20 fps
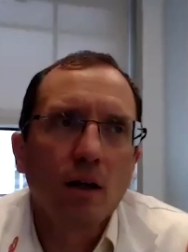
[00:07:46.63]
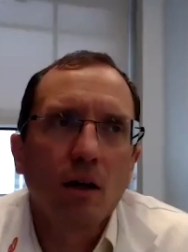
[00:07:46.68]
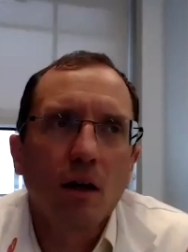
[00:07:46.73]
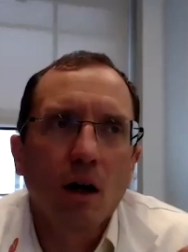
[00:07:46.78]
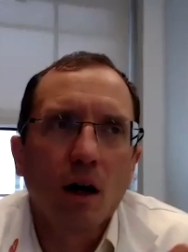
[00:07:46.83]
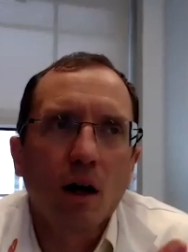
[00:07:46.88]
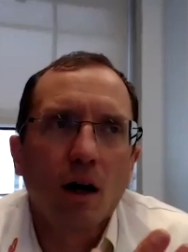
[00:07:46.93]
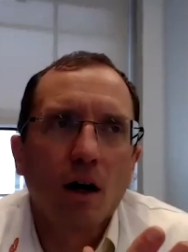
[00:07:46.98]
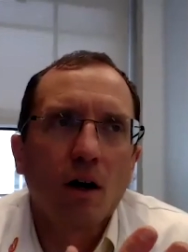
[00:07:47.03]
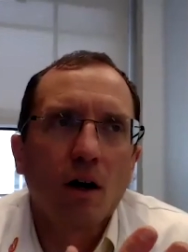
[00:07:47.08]

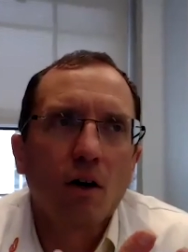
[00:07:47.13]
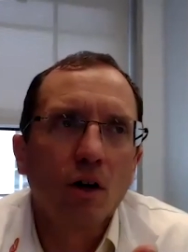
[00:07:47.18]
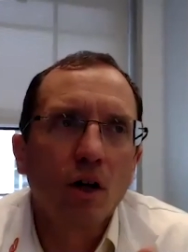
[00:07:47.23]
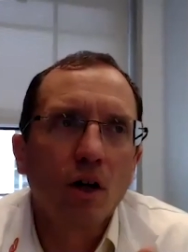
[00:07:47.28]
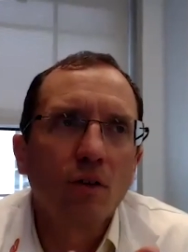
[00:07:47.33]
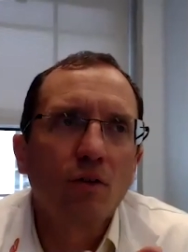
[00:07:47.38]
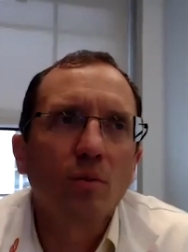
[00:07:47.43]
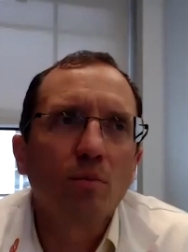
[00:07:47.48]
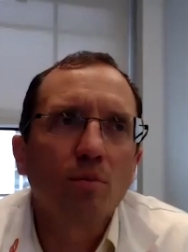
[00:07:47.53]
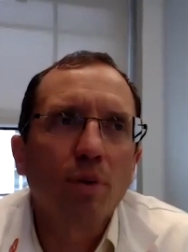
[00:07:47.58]
uh, or
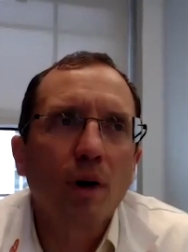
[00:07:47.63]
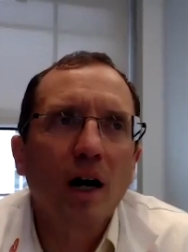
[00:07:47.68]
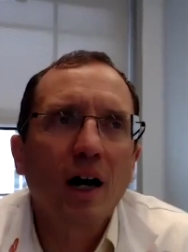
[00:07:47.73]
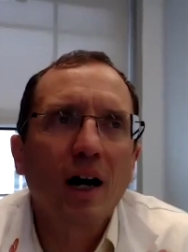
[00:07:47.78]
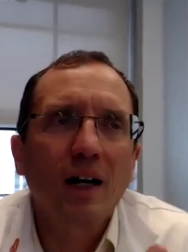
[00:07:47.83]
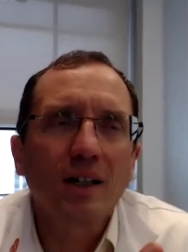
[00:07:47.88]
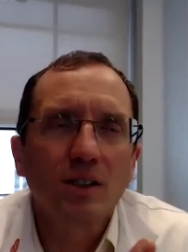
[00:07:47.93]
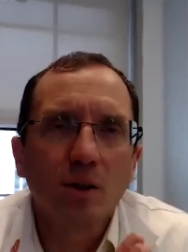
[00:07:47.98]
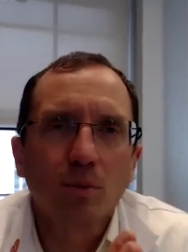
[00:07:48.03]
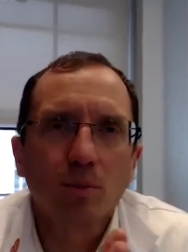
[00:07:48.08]
even
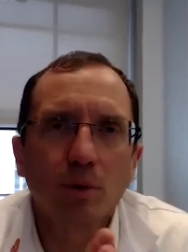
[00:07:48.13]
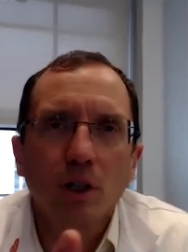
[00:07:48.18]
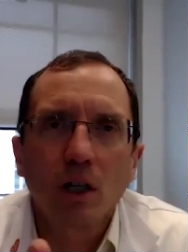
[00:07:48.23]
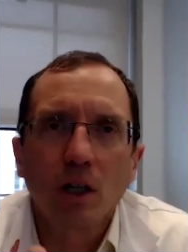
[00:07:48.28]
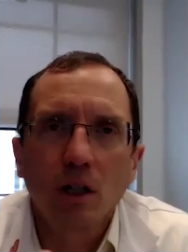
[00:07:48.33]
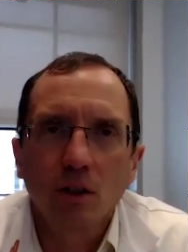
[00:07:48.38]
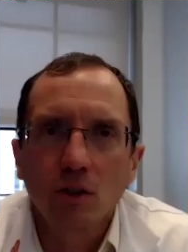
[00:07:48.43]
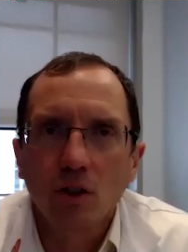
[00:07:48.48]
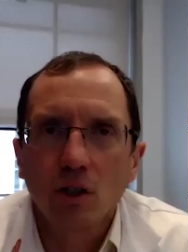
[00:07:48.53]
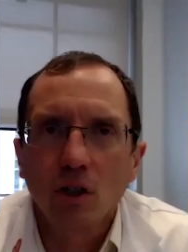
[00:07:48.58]
possibly
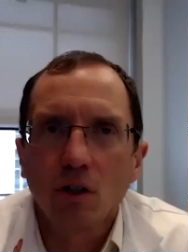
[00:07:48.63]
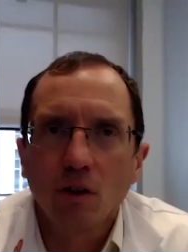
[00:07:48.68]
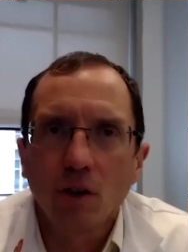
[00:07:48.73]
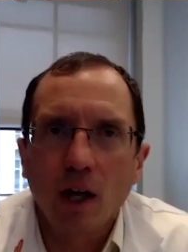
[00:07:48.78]
consider